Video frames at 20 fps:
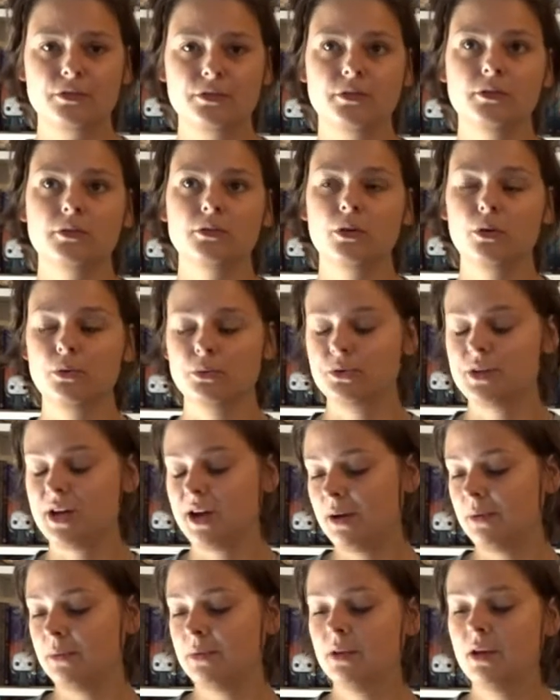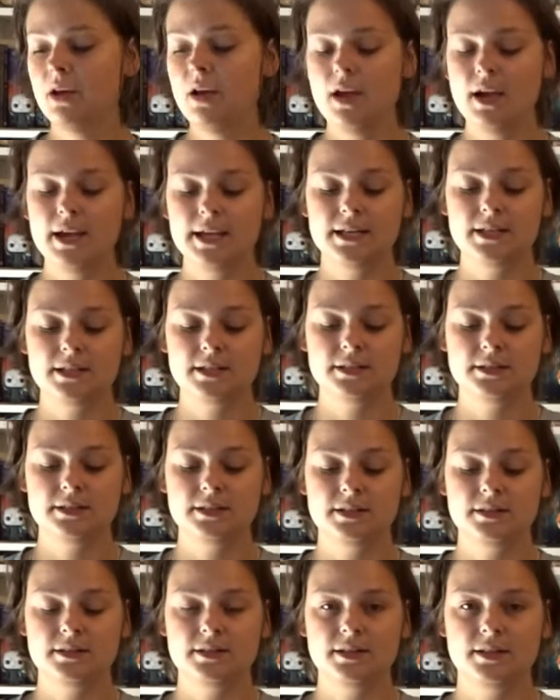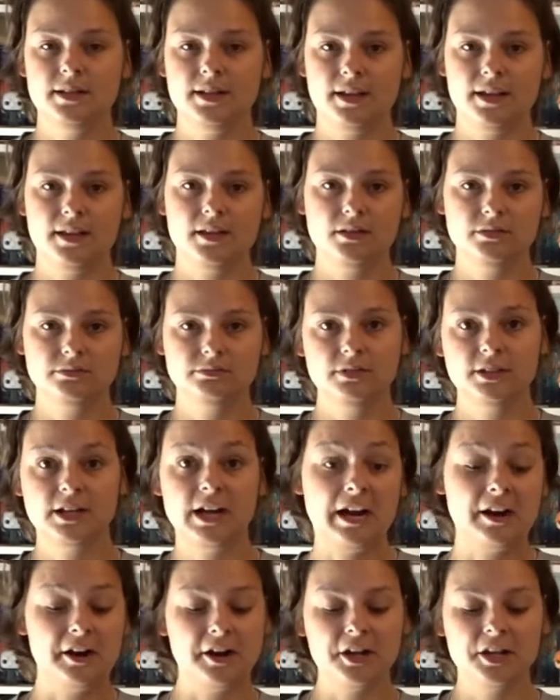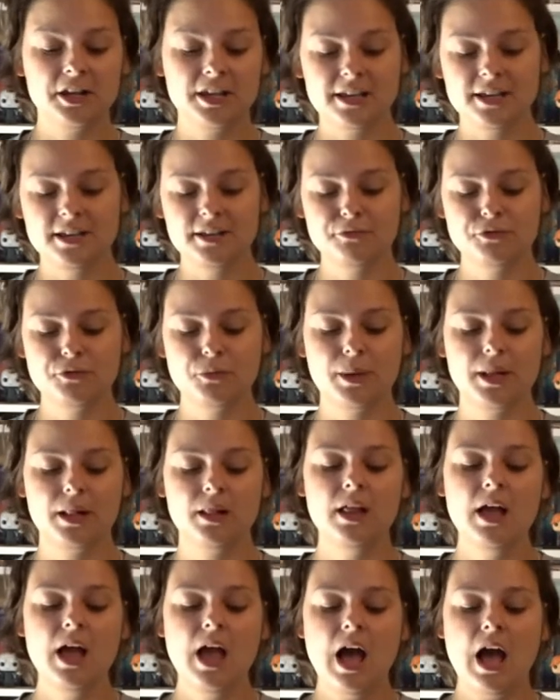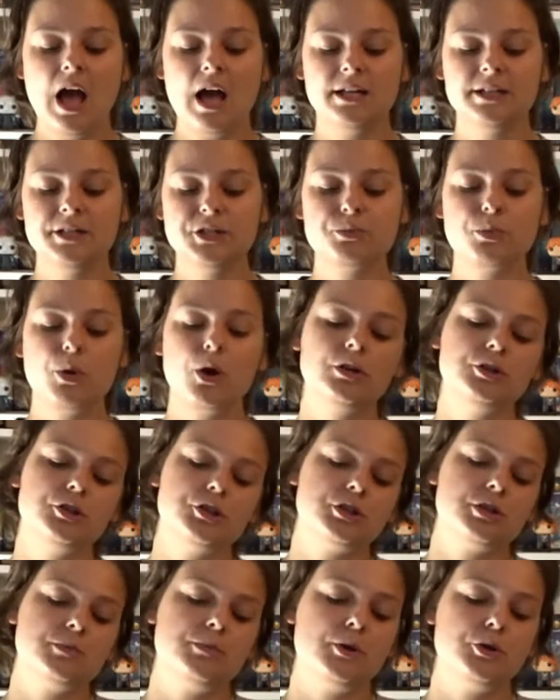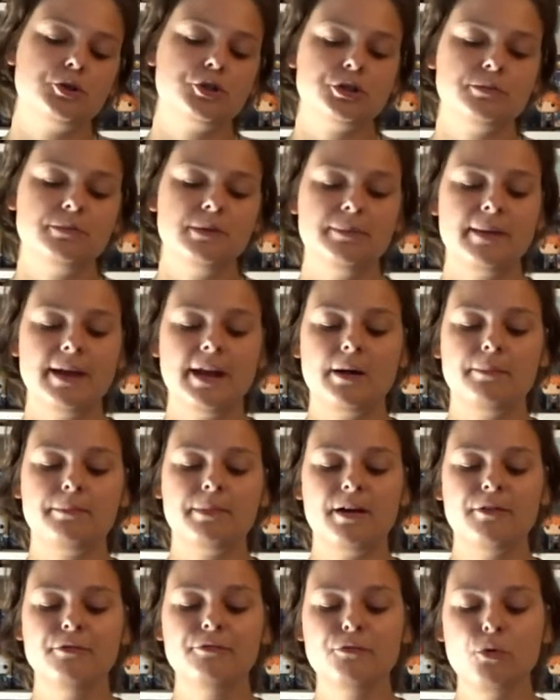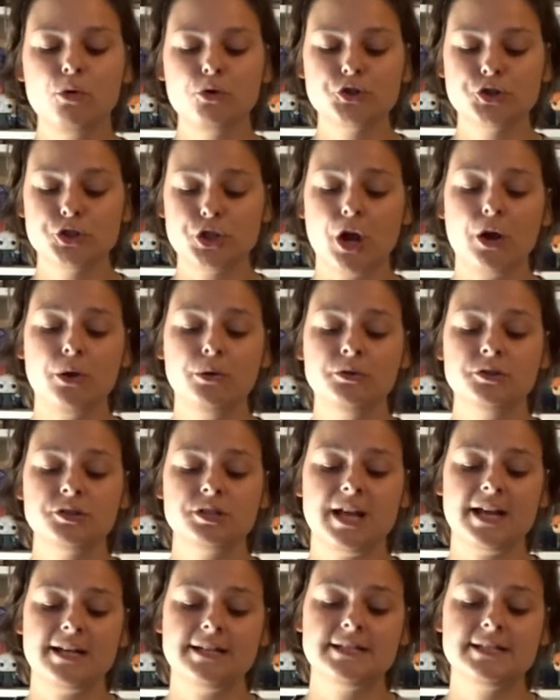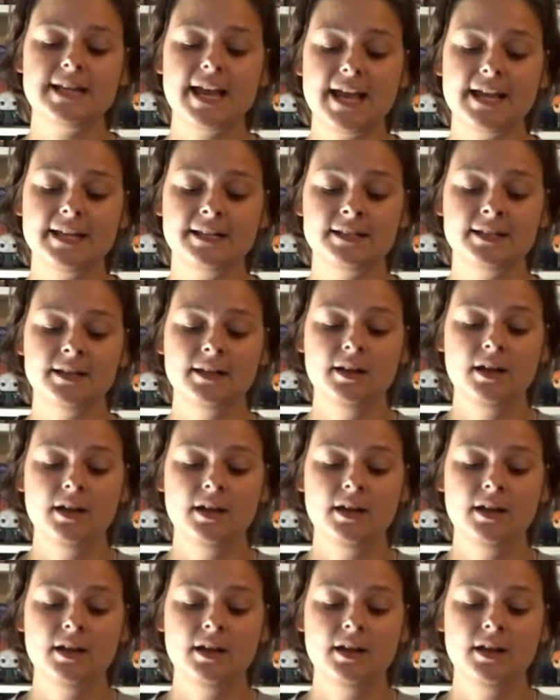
low down in the hierarchy, if you will. And this world is supposed to be made up by 4 zones and 10